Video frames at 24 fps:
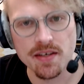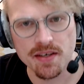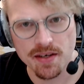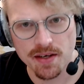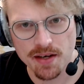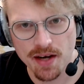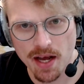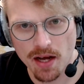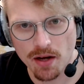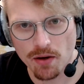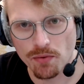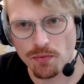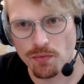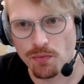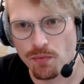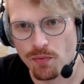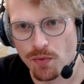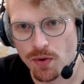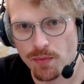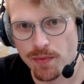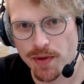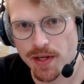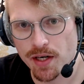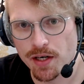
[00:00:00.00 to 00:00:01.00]
Now,
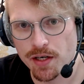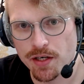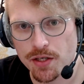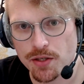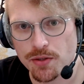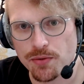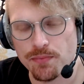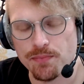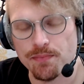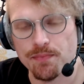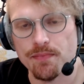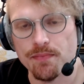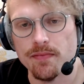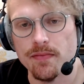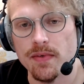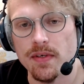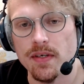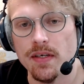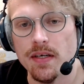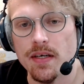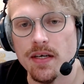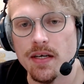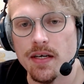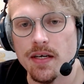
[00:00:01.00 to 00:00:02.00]
what are we going to do?
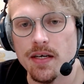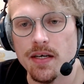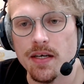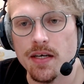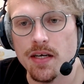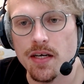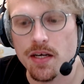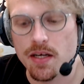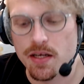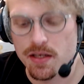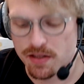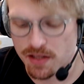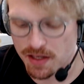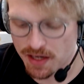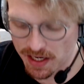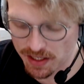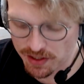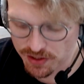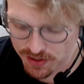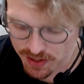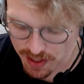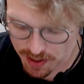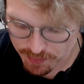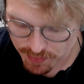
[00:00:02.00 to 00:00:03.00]
The
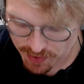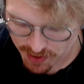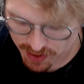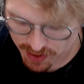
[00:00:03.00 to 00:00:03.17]
next step